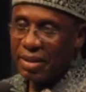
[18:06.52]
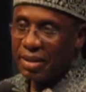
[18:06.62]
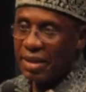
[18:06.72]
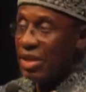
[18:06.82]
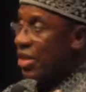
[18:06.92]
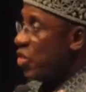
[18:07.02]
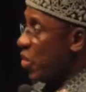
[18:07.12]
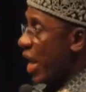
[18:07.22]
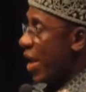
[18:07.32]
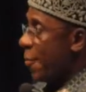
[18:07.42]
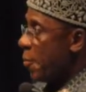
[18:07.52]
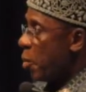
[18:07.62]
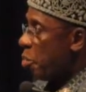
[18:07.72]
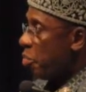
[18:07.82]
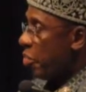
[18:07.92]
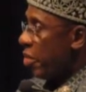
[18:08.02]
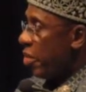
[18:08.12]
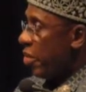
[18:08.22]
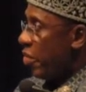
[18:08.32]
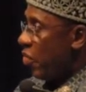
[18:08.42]
There's a new line
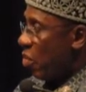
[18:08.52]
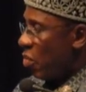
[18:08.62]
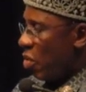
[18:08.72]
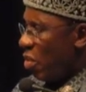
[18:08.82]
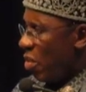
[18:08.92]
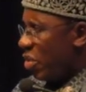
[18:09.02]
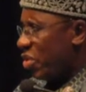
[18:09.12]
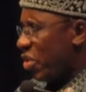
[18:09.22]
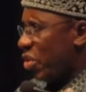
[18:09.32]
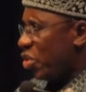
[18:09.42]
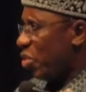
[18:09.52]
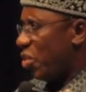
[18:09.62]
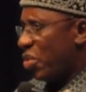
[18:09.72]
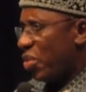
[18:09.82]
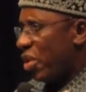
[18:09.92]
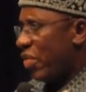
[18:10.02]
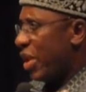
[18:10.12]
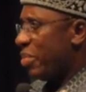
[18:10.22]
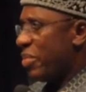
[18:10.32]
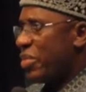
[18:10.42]
from Obomosho or Oshobo, one of
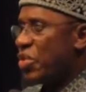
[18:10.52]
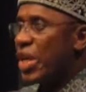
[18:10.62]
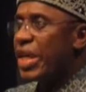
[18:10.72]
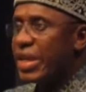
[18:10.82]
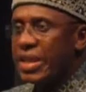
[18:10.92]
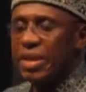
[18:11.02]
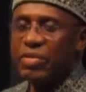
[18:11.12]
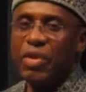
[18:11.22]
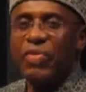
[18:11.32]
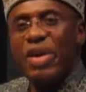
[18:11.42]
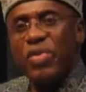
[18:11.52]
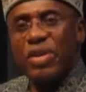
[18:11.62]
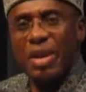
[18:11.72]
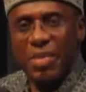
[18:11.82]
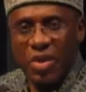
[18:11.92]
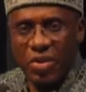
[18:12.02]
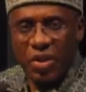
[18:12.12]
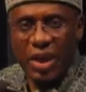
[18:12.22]
them, to Ekiti for $500 million.